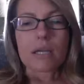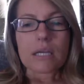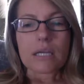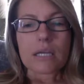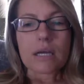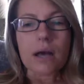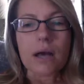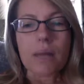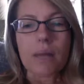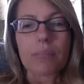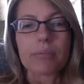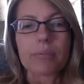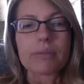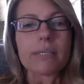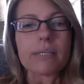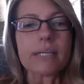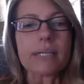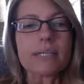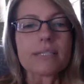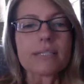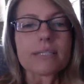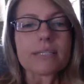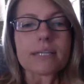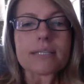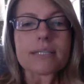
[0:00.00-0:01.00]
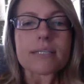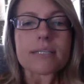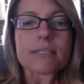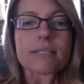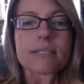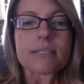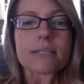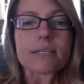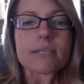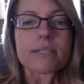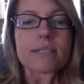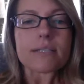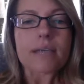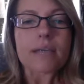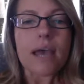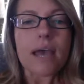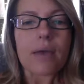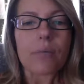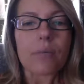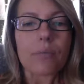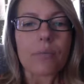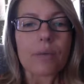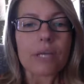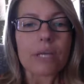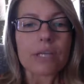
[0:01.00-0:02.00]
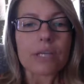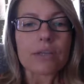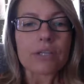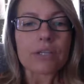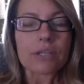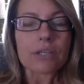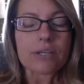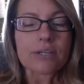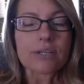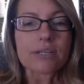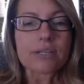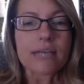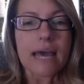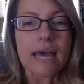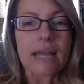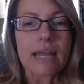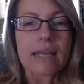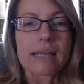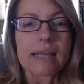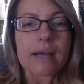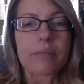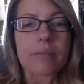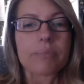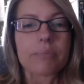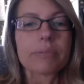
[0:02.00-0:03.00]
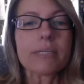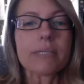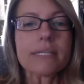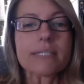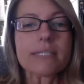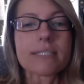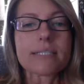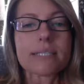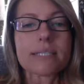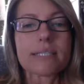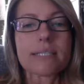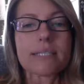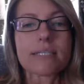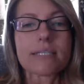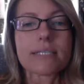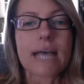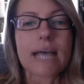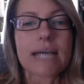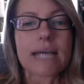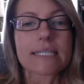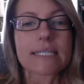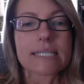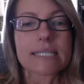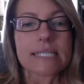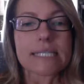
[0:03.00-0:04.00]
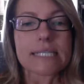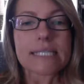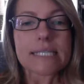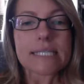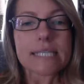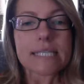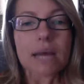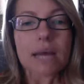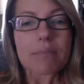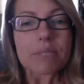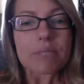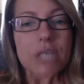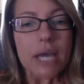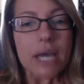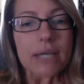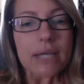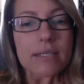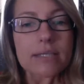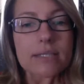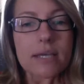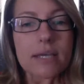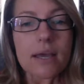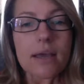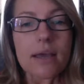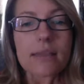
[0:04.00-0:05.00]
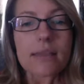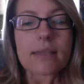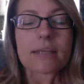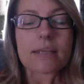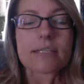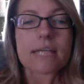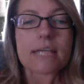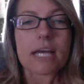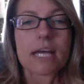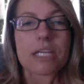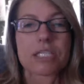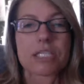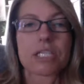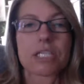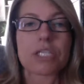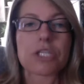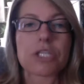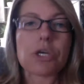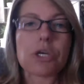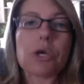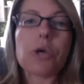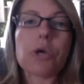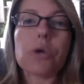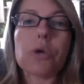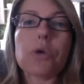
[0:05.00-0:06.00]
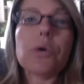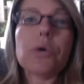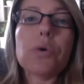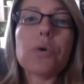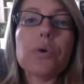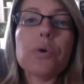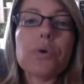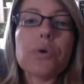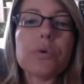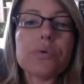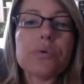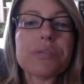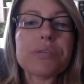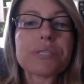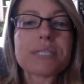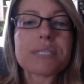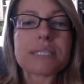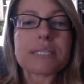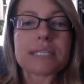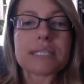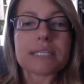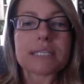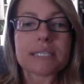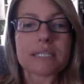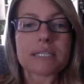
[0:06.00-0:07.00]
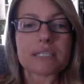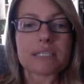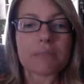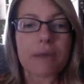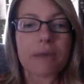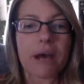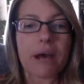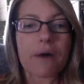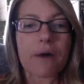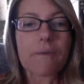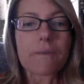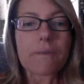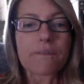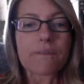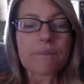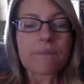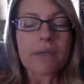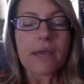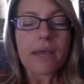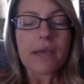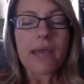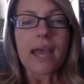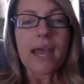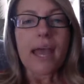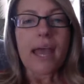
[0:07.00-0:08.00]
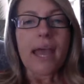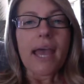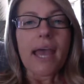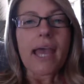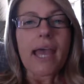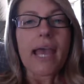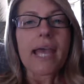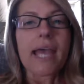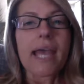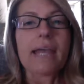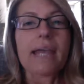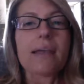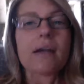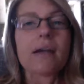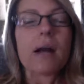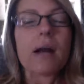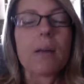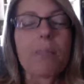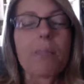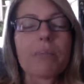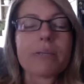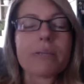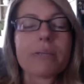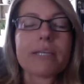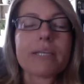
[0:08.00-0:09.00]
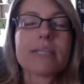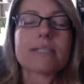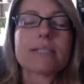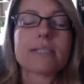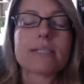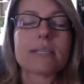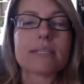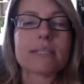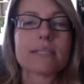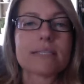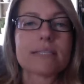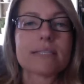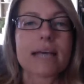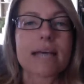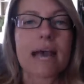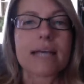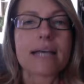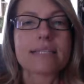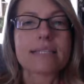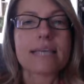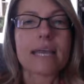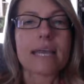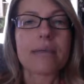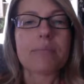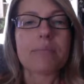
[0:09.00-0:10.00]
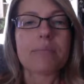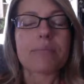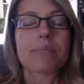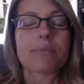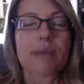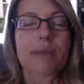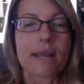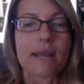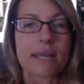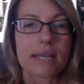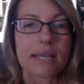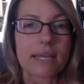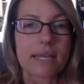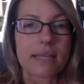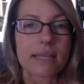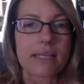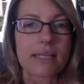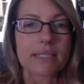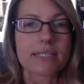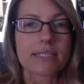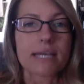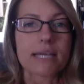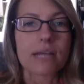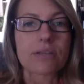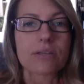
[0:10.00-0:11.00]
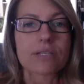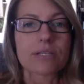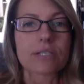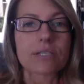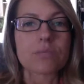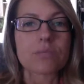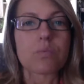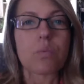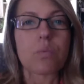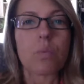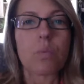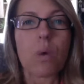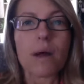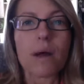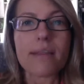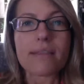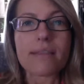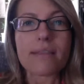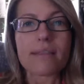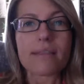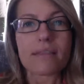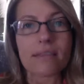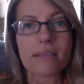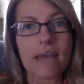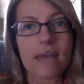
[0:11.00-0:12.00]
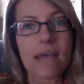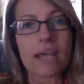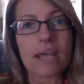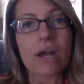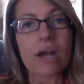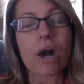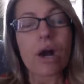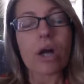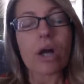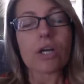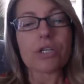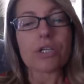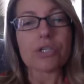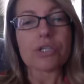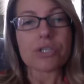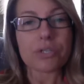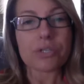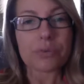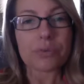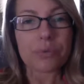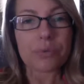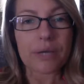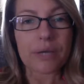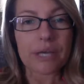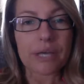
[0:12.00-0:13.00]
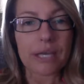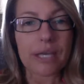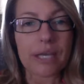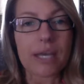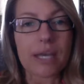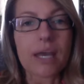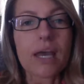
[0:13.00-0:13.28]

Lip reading: complete sentences, and we learned that a complete sentence has a subject that tells us who the sentence is about, and a complete sentence has a predicate that tells us what they are doing.